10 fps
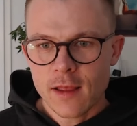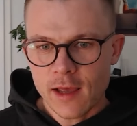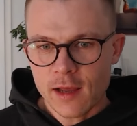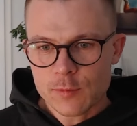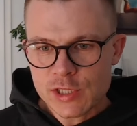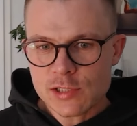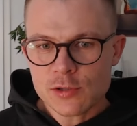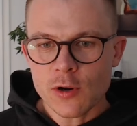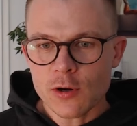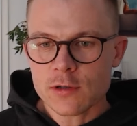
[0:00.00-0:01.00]
and we just
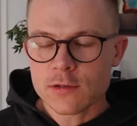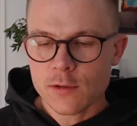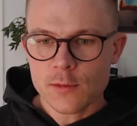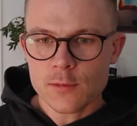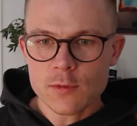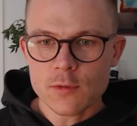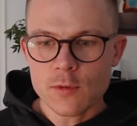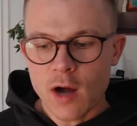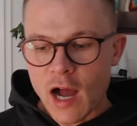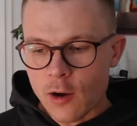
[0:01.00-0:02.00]
talked
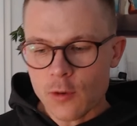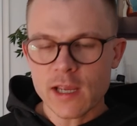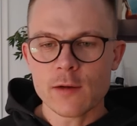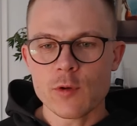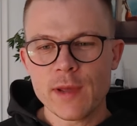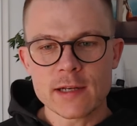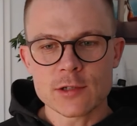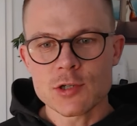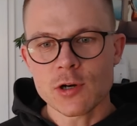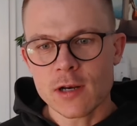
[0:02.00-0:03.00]
through how can we make
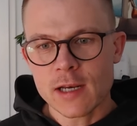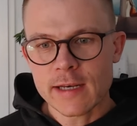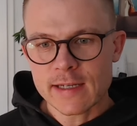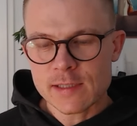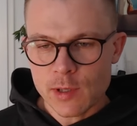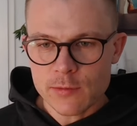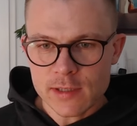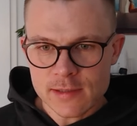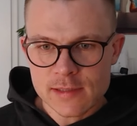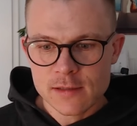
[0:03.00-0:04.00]
the journaling
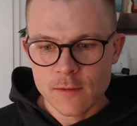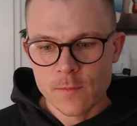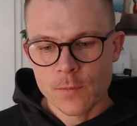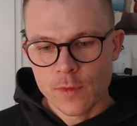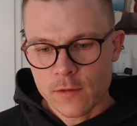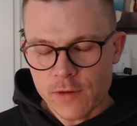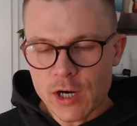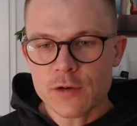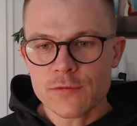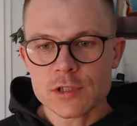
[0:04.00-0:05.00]
experience
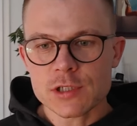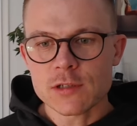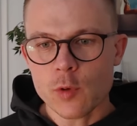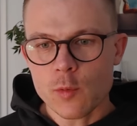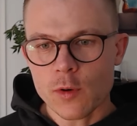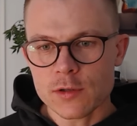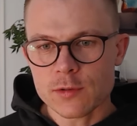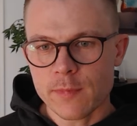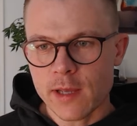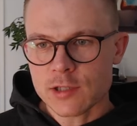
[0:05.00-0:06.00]
very efficient. We want
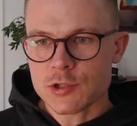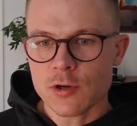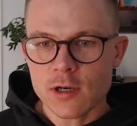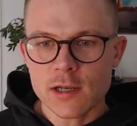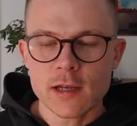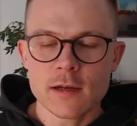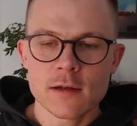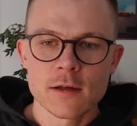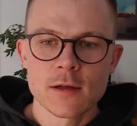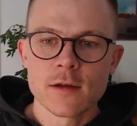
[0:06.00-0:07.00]
to make journaling
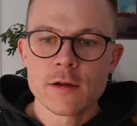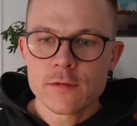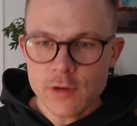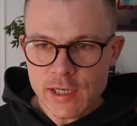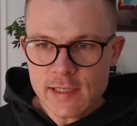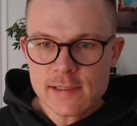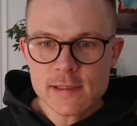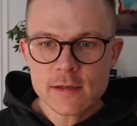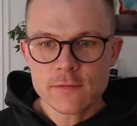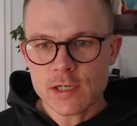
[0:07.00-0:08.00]
very
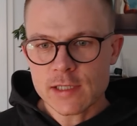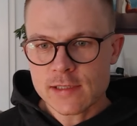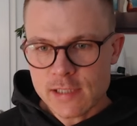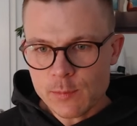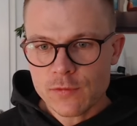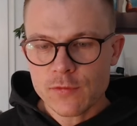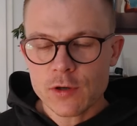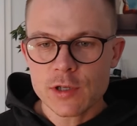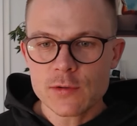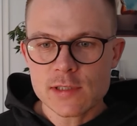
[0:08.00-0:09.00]
easy, very simple for
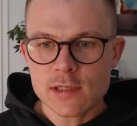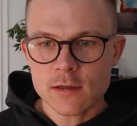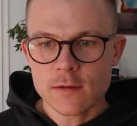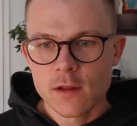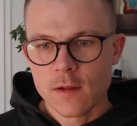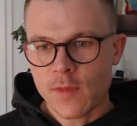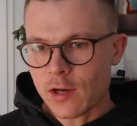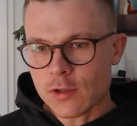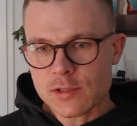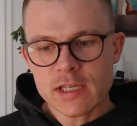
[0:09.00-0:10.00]
the user,
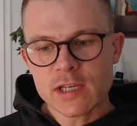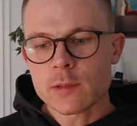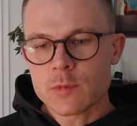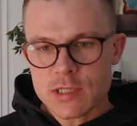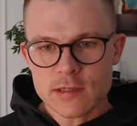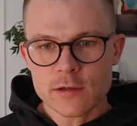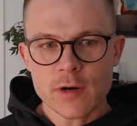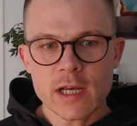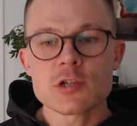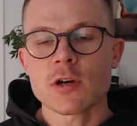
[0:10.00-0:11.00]
and also give them just a
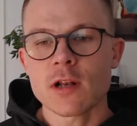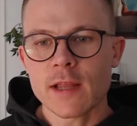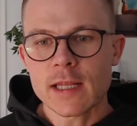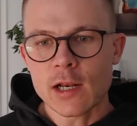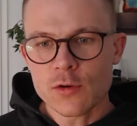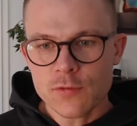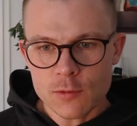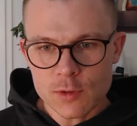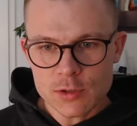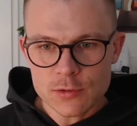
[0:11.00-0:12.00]
great journal that they look
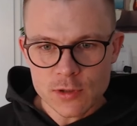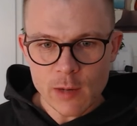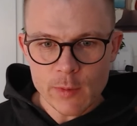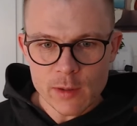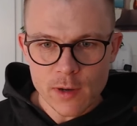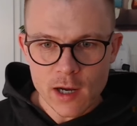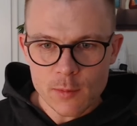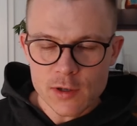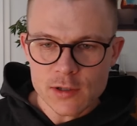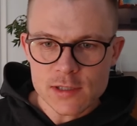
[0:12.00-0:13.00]
forward to coming back,
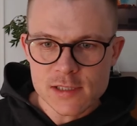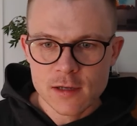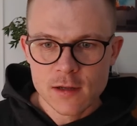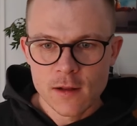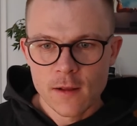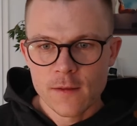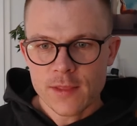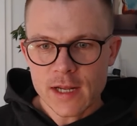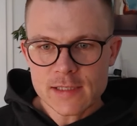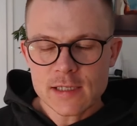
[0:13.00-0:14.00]
because
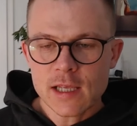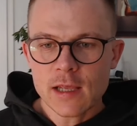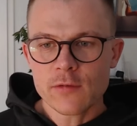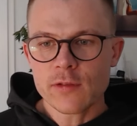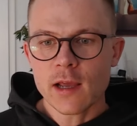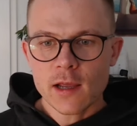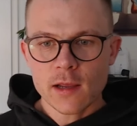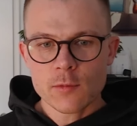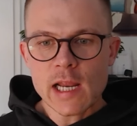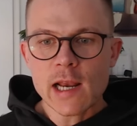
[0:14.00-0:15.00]
that's the key. If
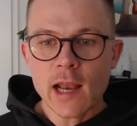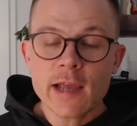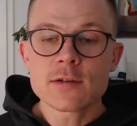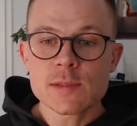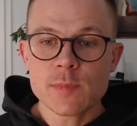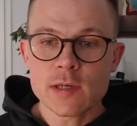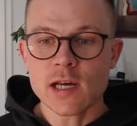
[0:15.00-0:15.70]
they really like to spend